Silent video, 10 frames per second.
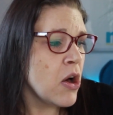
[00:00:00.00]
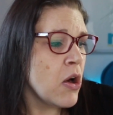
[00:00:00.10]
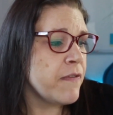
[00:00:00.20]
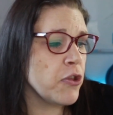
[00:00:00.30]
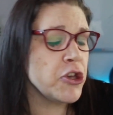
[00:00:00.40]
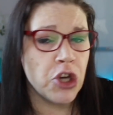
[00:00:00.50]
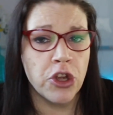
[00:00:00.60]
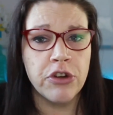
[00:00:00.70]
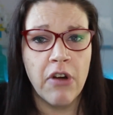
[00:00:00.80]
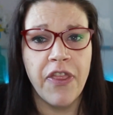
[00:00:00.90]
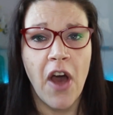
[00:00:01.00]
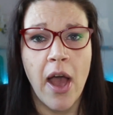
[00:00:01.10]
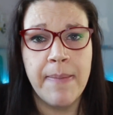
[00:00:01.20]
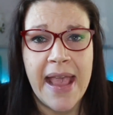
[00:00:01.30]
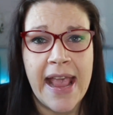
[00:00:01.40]
For the genre that I'm
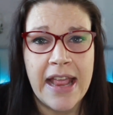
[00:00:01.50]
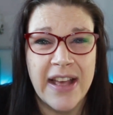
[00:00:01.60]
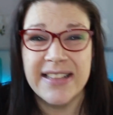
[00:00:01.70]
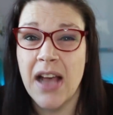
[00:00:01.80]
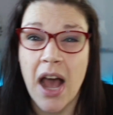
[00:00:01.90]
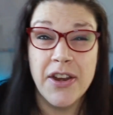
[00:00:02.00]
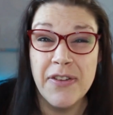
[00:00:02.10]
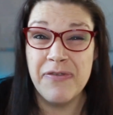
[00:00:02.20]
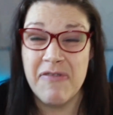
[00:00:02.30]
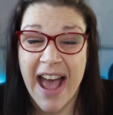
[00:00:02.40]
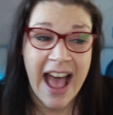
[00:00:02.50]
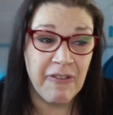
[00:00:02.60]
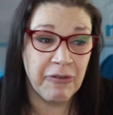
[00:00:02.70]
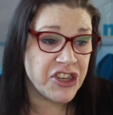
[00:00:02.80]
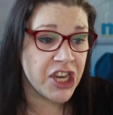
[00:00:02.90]
in, that's kind of
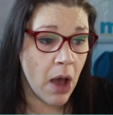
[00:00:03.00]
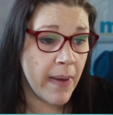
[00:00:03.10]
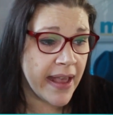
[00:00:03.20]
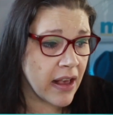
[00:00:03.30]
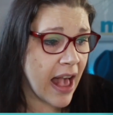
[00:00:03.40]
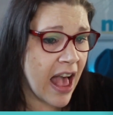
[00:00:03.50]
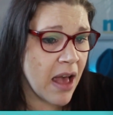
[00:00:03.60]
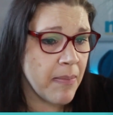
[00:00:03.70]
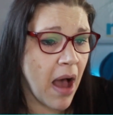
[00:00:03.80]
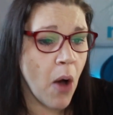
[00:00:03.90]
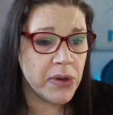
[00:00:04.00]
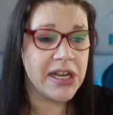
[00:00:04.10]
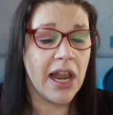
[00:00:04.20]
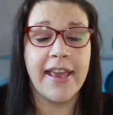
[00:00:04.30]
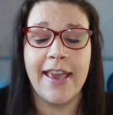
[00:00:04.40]
average going. I would
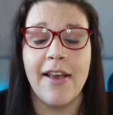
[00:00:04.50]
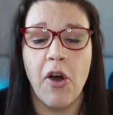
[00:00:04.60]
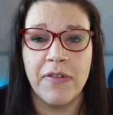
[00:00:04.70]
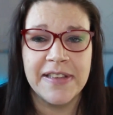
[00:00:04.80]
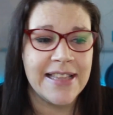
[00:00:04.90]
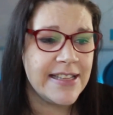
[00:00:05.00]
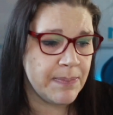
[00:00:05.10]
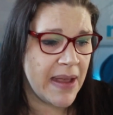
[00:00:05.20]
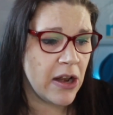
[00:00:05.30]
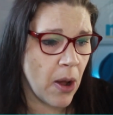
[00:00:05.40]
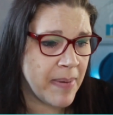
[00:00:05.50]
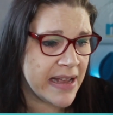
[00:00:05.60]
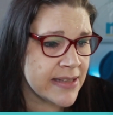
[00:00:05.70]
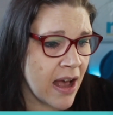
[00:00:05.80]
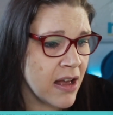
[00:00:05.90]
like it obviously to be a lot
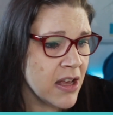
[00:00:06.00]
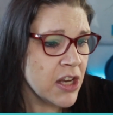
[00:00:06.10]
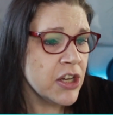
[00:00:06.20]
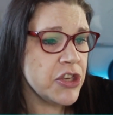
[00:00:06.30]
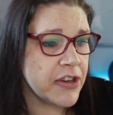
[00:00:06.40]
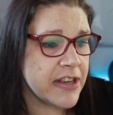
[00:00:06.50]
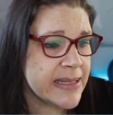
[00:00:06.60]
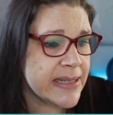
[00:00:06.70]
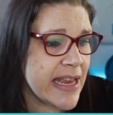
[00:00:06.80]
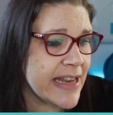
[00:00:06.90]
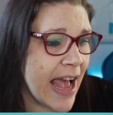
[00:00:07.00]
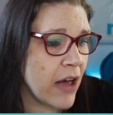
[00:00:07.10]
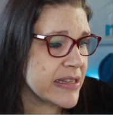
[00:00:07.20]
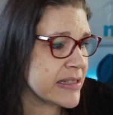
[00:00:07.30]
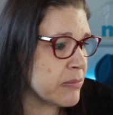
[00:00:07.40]
better. You can see now that
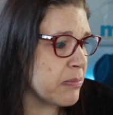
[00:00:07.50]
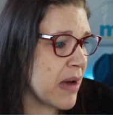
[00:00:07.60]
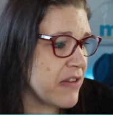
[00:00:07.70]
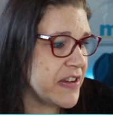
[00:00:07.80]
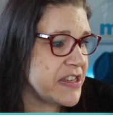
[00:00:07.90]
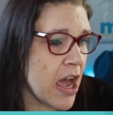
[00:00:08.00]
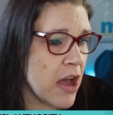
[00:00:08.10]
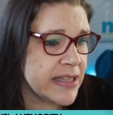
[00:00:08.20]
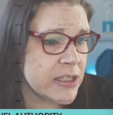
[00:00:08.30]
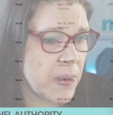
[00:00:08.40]
some of my videos, this one